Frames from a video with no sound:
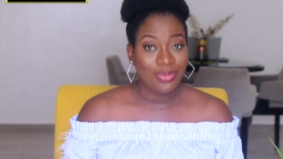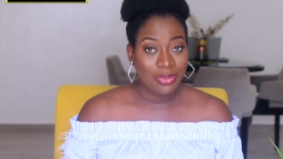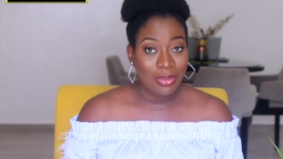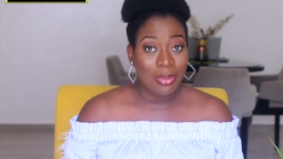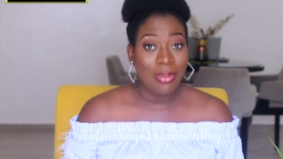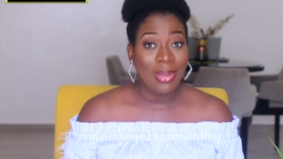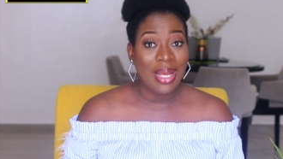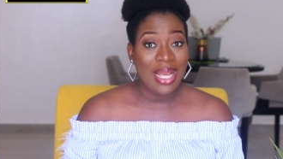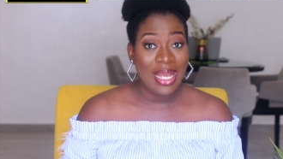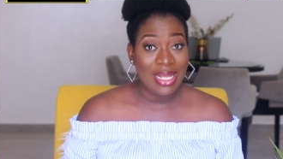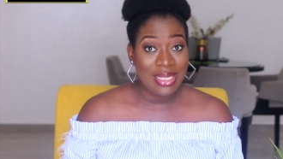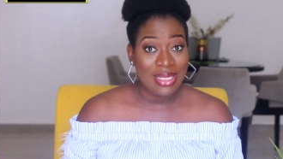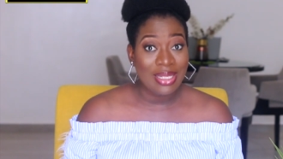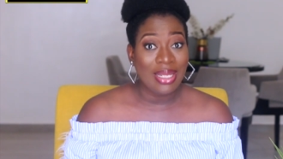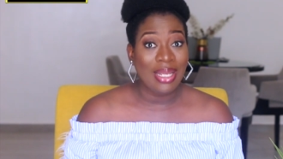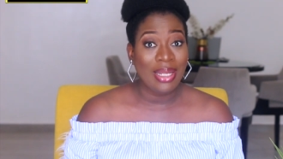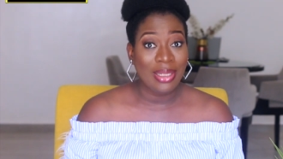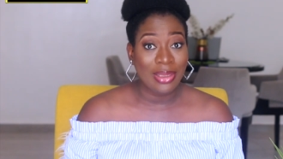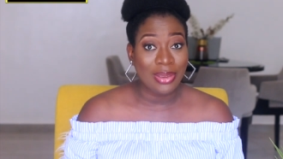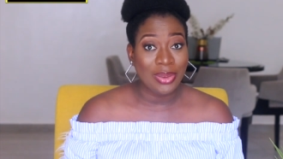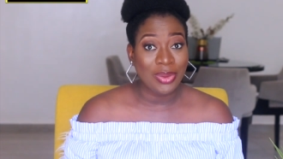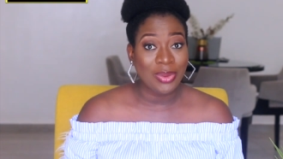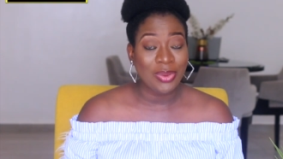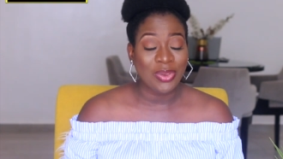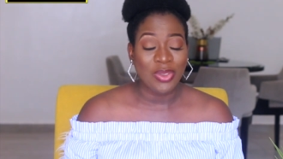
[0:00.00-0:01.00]
Bad,
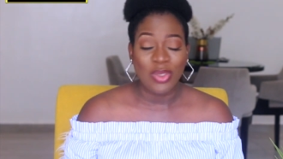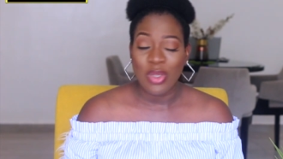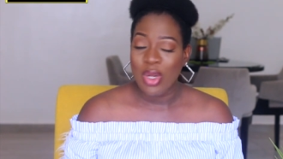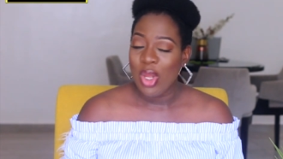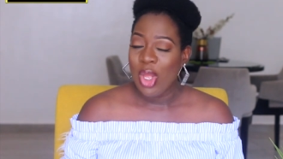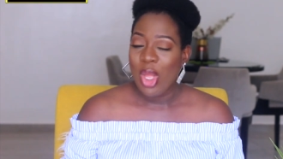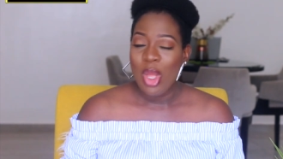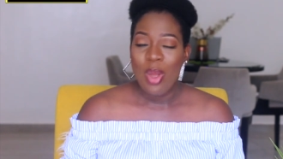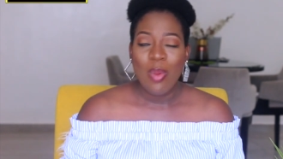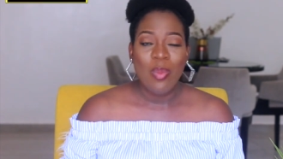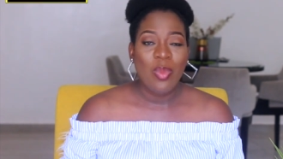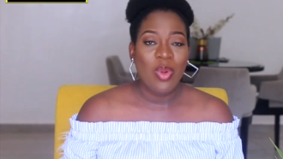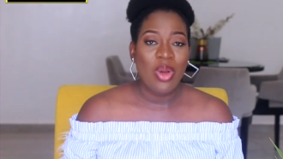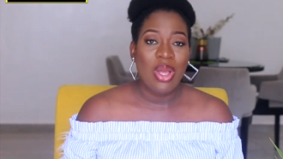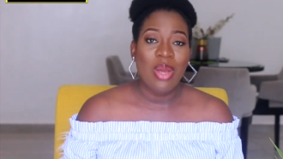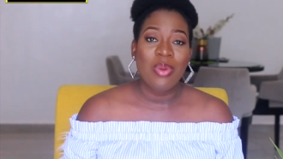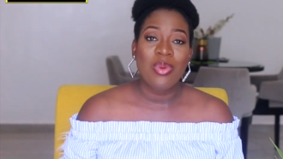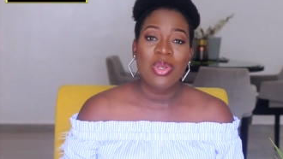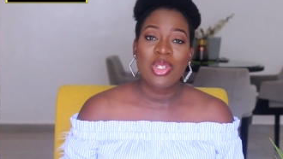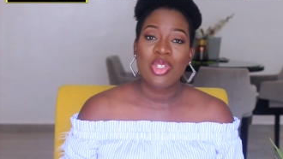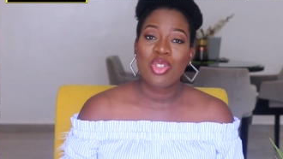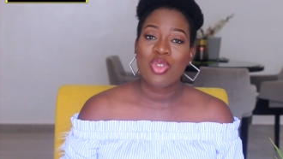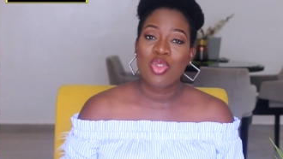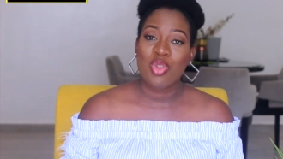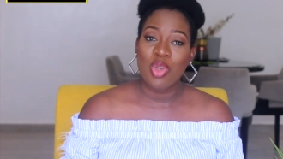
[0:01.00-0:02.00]
I know. But I
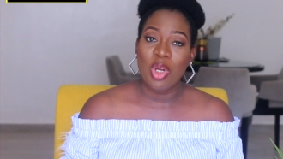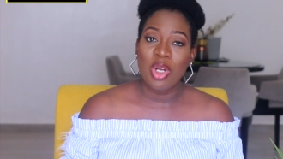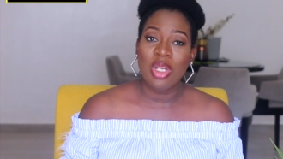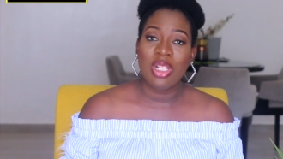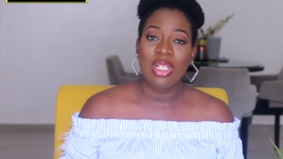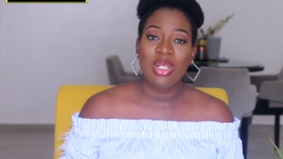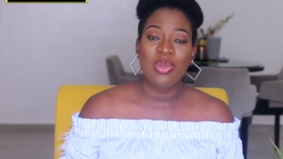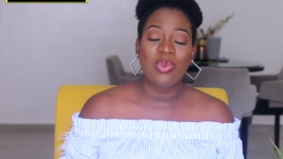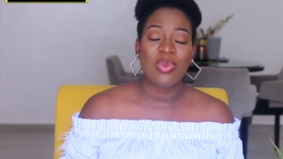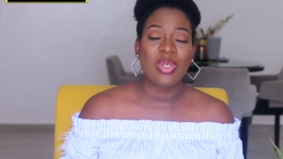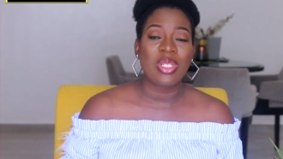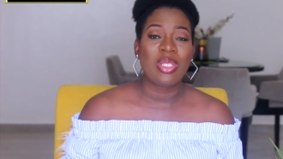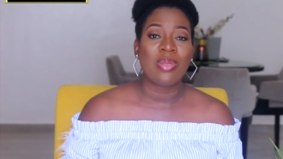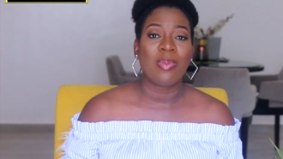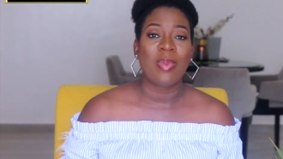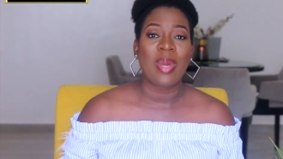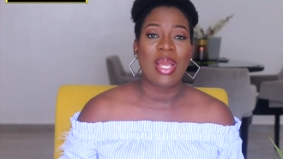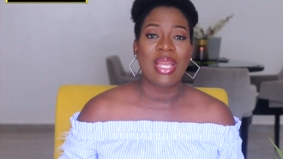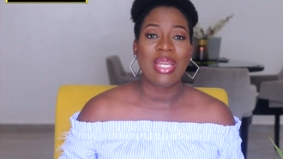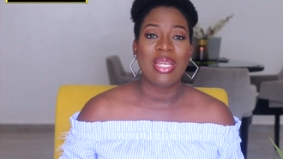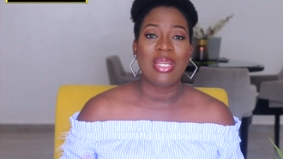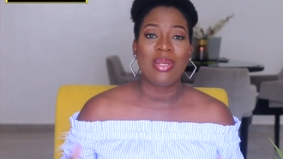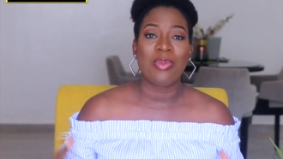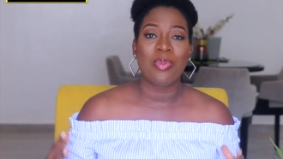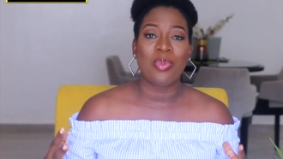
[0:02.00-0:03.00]
was struggling with
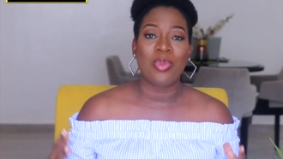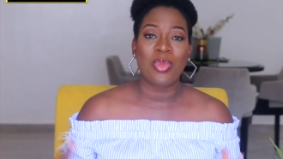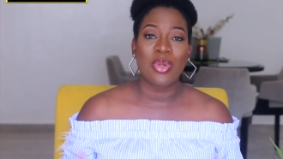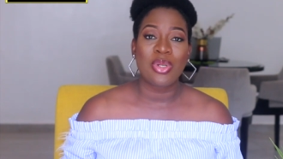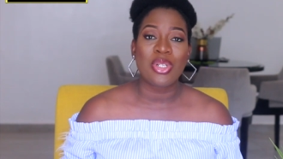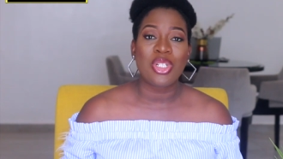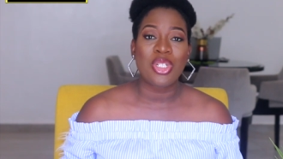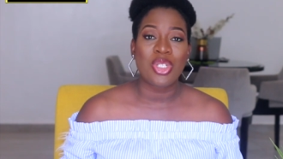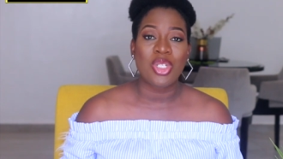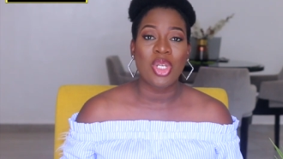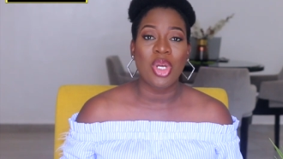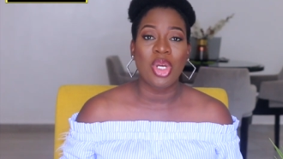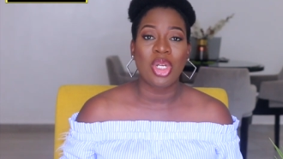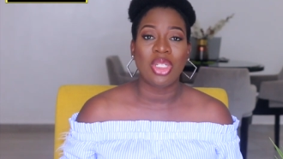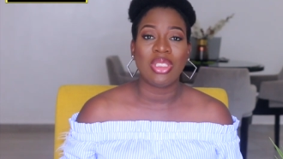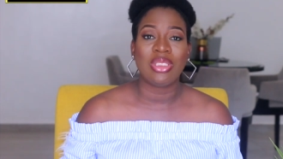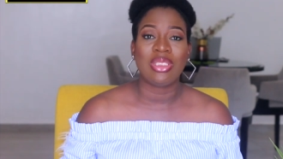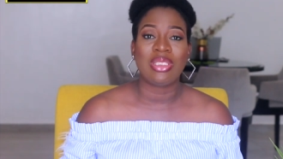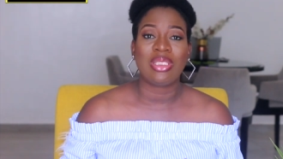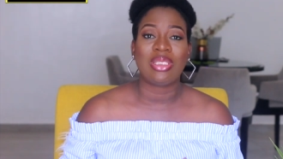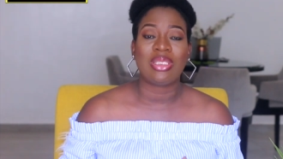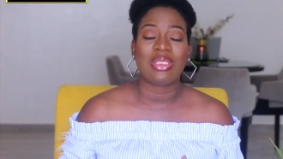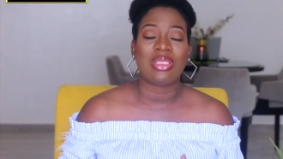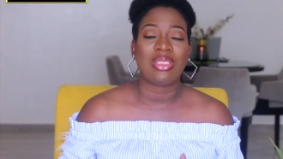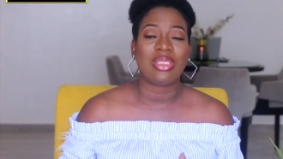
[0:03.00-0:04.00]
my
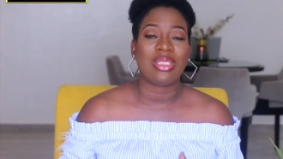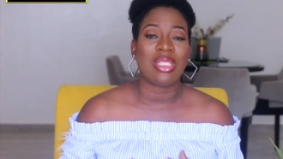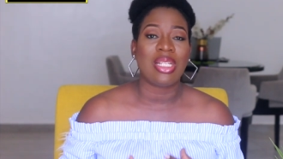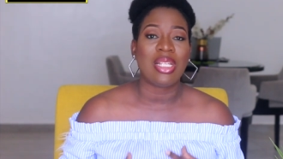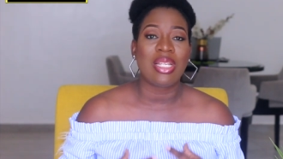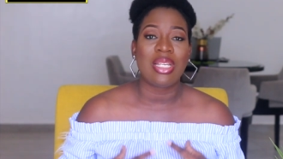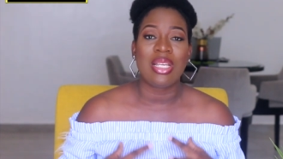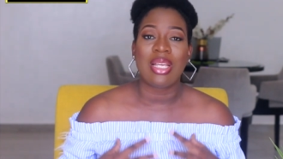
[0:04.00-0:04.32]
emotions.